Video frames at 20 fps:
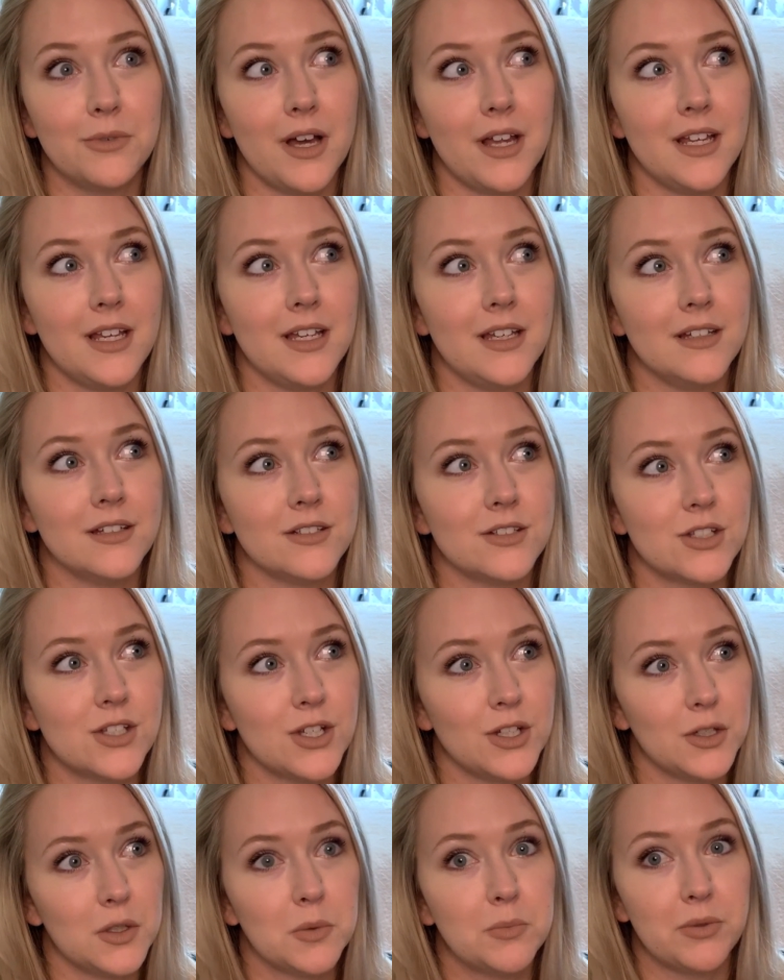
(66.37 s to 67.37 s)
ready
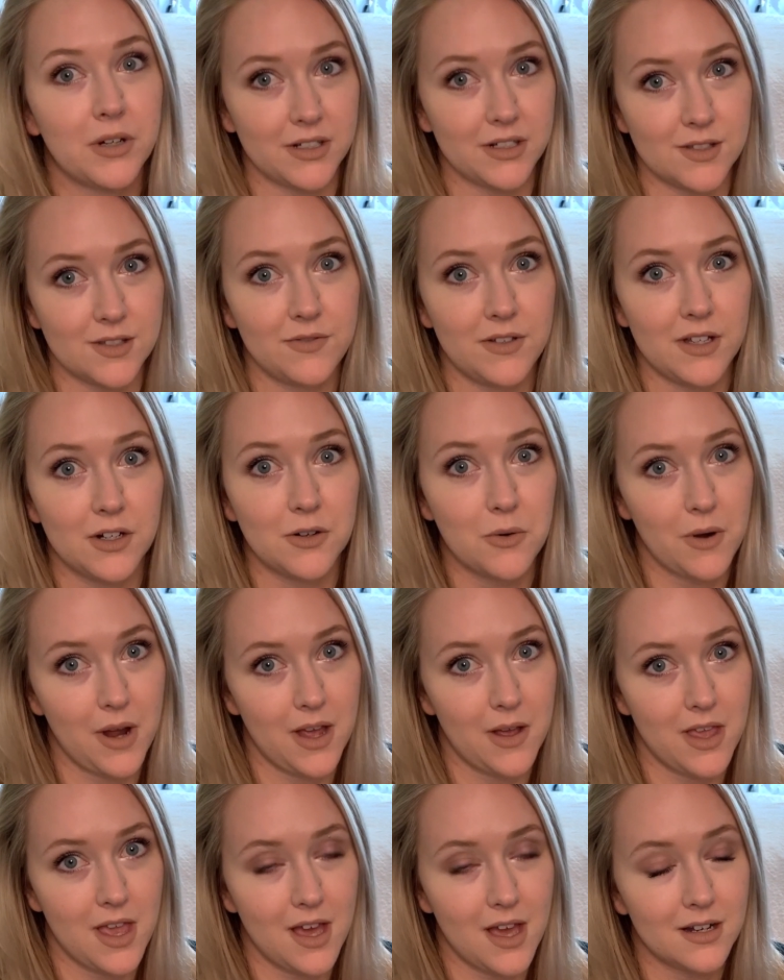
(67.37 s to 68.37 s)
to breastfeed
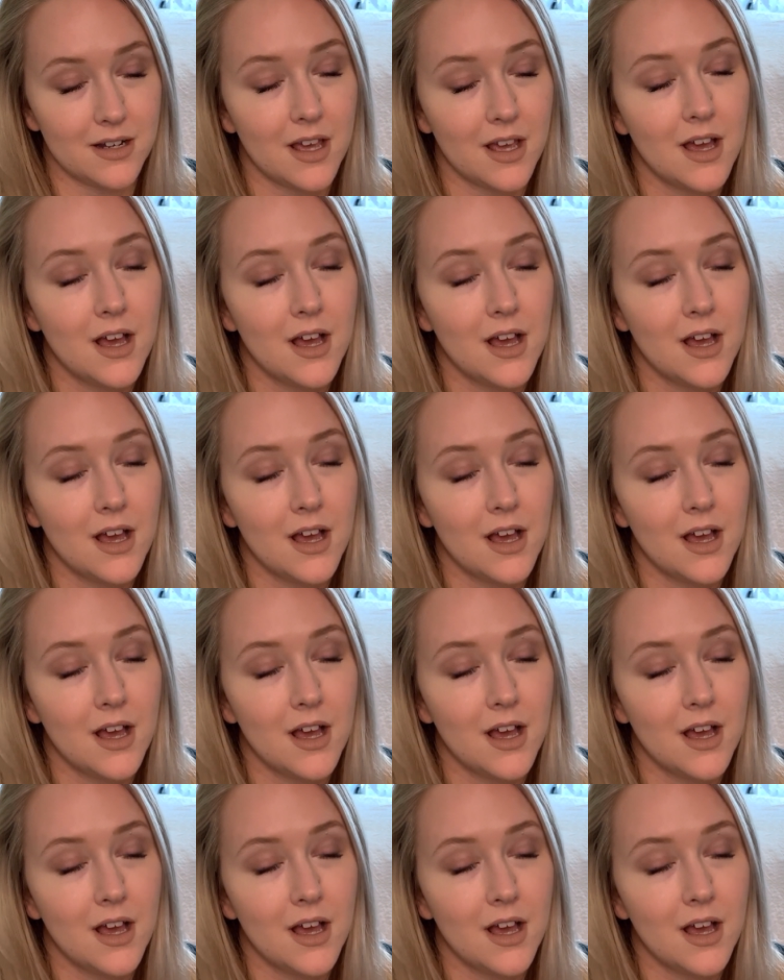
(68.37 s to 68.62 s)
quite yet.